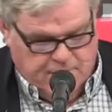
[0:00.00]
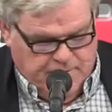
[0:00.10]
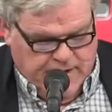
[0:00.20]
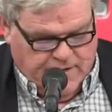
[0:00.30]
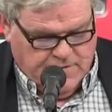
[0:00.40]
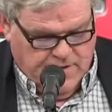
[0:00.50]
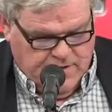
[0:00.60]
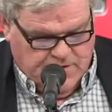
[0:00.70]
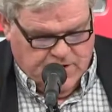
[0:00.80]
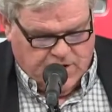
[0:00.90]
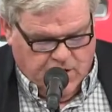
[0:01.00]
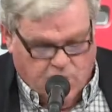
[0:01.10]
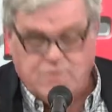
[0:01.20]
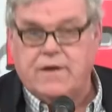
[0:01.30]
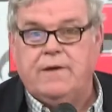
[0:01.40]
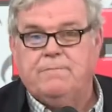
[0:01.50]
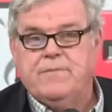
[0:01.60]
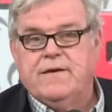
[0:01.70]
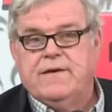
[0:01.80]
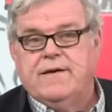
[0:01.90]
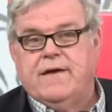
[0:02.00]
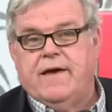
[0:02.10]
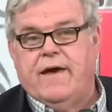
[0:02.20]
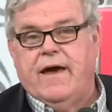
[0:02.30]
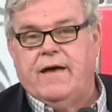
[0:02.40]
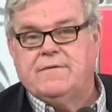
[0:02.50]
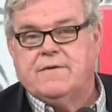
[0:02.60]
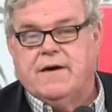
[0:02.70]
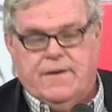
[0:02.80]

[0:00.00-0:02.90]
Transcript: to pronounce Sarkozy as